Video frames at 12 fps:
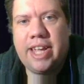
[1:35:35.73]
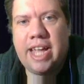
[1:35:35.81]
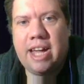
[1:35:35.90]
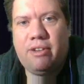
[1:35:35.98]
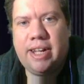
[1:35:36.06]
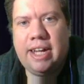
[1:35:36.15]

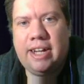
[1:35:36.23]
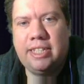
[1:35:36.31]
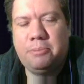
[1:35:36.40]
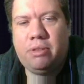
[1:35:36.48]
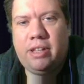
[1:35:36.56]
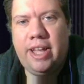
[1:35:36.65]
gal
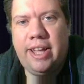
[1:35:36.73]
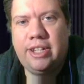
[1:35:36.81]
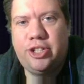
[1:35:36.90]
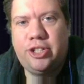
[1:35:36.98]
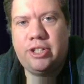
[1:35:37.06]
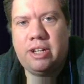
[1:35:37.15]
cosplaying
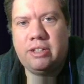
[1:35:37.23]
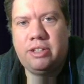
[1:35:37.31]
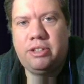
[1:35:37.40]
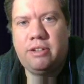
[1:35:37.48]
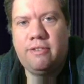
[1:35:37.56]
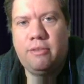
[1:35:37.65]
as Sean
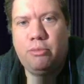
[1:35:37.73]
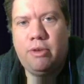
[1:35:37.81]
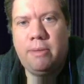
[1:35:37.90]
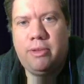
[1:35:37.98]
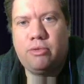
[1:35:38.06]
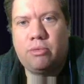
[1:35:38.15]
Hunter from
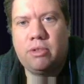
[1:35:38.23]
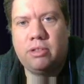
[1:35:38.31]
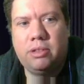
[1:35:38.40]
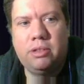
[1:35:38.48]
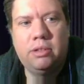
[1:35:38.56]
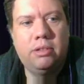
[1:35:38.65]
Wingnuts
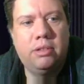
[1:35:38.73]
World.